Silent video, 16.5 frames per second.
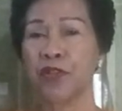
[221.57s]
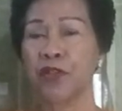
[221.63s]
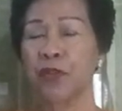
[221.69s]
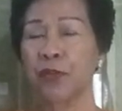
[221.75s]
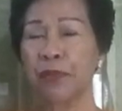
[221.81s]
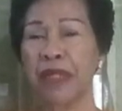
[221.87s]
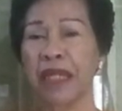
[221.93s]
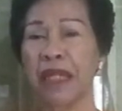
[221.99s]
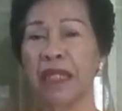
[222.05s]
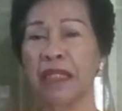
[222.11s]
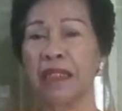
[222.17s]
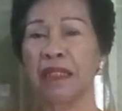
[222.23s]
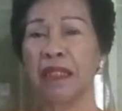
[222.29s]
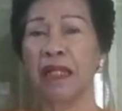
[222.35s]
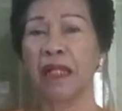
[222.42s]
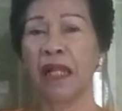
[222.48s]

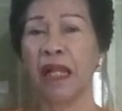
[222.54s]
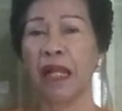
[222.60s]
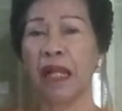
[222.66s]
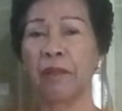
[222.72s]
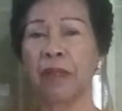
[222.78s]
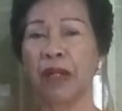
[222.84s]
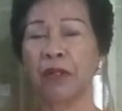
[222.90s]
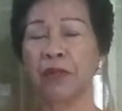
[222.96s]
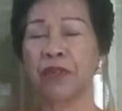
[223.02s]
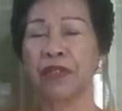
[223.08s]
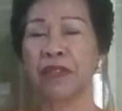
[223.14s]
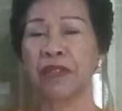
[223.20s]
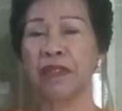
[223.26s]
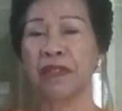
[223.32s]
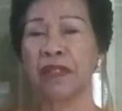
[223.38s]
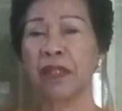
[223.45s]
tubing about
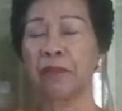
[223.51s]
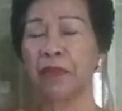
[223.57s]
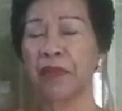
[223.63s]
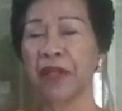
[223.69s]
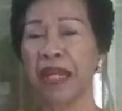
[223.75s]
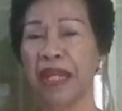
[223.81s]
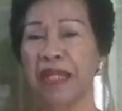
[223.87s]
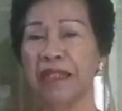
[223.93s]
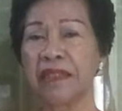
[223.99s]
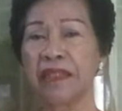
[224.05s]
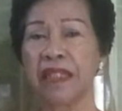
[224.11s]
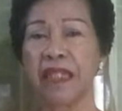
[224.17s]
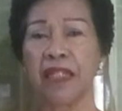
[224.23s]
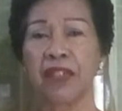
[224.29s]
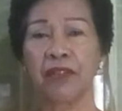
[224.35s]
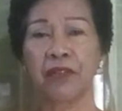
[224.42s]
number
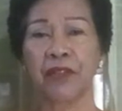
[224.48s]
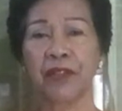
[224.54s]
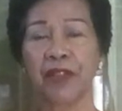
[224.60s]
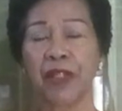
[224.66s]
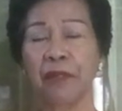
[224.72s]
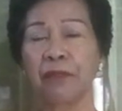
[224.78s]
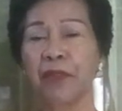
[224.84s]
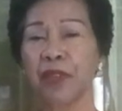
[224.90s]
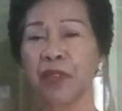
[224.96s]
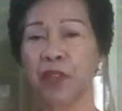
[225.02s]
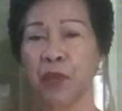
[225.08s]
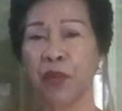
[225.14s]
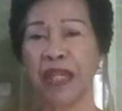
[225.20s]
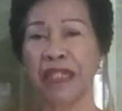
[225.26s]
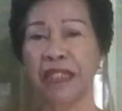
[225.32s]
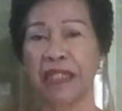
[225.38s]
18 or number
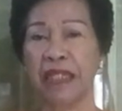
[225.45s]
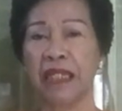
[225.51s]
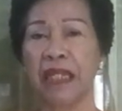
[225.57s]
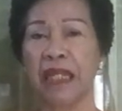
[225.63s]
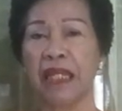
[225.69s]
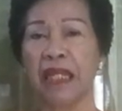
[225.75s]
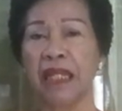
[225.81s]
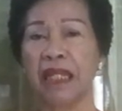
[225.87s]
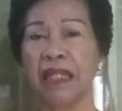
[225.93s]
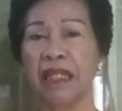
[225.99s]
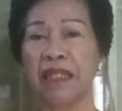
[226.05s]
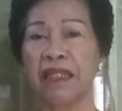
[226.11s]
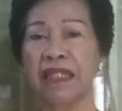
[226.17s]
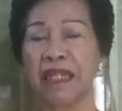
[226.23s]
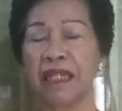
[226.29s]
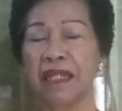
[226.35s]
20.
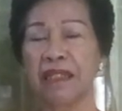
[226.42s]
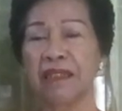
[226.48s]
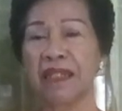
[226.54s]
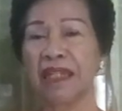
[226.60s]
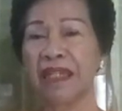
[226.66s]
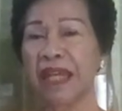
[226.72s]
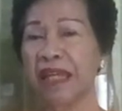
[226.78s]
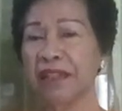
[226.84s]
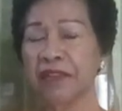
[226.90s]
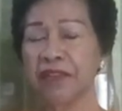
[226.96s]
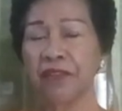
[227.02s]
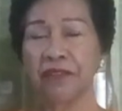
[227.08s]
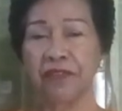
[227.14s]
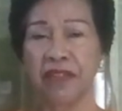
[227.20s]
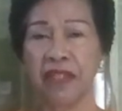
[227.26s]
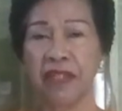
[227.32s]
The length
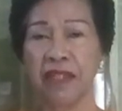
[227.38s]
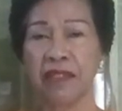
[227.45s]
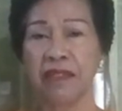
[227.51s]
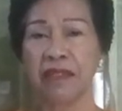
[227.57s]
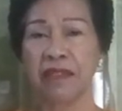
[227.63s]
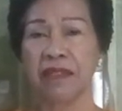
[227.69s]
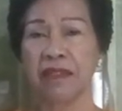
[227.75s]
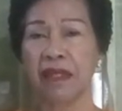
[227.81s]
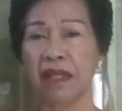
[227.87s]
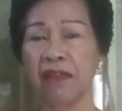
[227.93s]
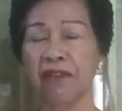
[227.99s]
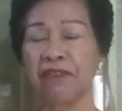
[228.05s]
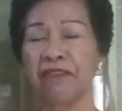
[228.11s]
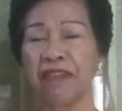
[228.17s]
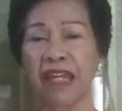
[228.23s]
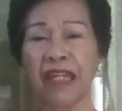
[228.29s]
of this
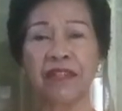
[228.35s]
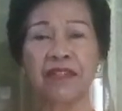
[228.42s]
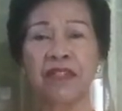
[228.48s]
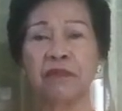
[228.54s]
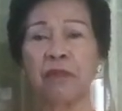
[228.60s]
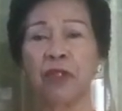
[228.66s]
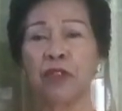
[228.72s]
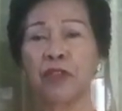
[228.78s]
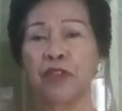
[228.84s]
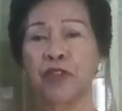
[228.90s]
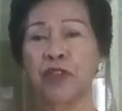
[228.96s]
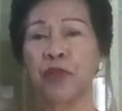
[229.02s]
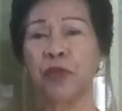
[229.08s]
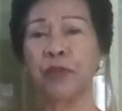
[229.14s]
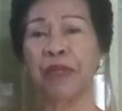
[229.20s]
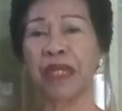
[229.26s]
flexible
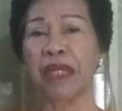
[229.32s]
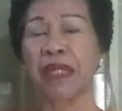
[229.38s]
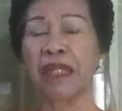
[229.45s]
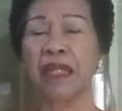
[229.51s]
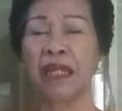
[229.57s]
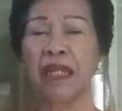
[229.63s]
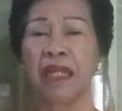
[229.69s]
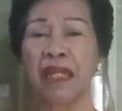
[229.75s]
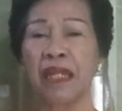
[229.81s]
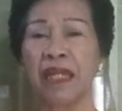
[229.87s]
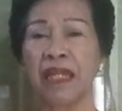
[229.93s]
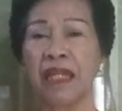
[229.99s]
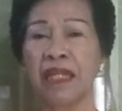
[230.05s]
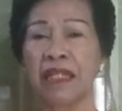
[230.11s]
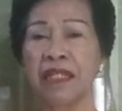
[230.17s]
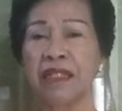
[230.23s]
tubing
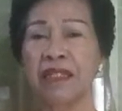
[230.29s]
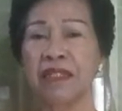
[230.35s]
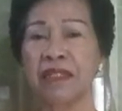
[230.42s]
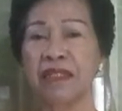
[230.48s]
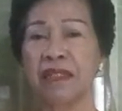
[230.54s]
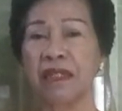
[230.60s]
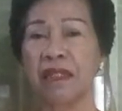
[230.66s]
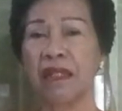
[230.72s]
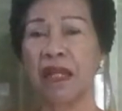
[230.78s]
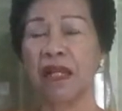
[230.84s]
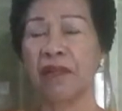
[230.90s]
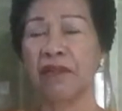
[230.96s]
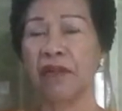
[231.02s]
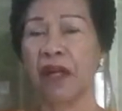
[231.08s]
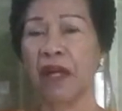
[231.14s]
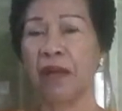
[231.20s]
is
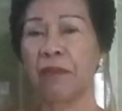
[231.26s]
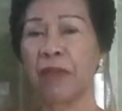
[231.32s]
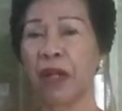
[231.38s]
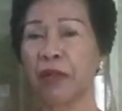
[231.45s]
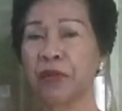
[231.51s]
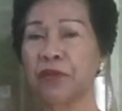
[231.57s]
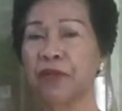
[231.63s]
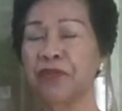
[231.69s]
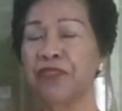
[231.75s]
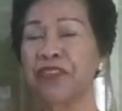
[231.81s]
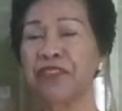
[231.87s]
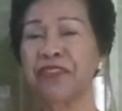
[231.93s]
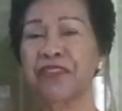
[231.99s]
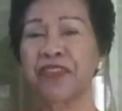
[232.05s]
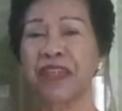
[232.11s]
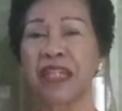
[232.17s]
about
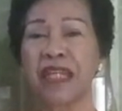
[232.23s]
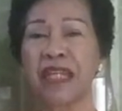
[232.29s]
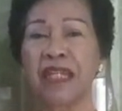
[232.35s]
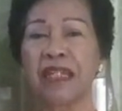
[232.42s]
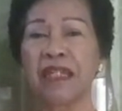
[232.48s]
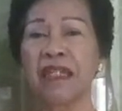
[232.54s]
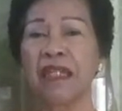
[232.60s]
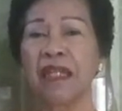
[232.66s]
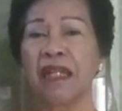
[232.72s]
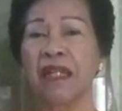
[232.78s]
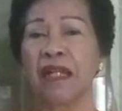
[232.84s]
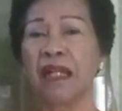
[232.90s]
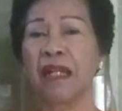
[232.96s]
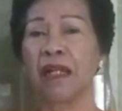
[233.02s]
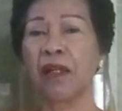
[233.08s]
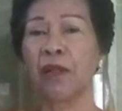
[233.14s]

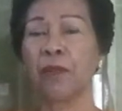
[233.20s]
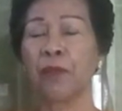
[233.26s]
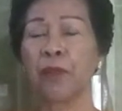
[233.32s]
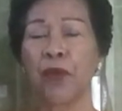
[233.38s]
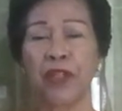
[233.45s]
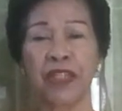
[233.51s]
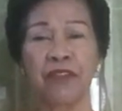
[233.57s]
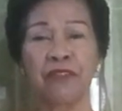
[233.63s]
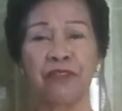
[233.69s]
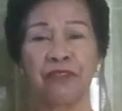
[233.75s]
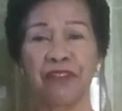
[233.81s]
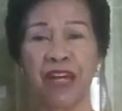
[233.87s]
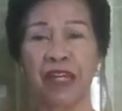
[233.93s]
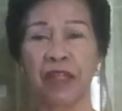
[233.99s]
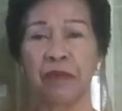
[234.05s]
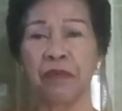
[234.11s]

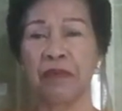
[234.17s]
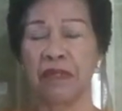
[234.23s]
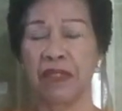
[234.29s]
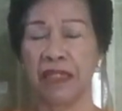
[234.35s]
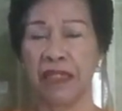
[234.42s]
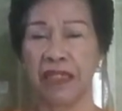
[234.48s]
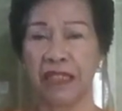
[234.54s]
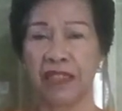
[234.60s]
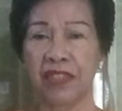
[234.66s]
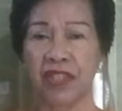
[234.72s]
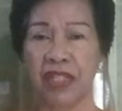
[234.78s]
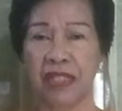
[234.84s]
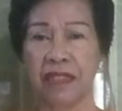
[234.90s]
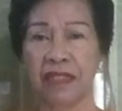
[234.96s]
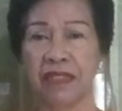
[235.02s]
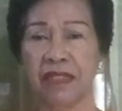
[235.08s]
15.5
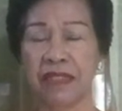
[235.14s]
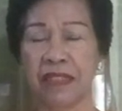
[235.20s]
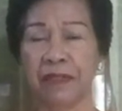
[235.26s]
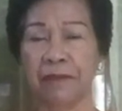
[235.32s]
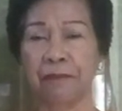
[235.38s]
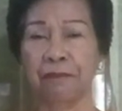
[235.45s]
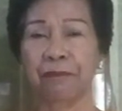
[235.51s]
inches.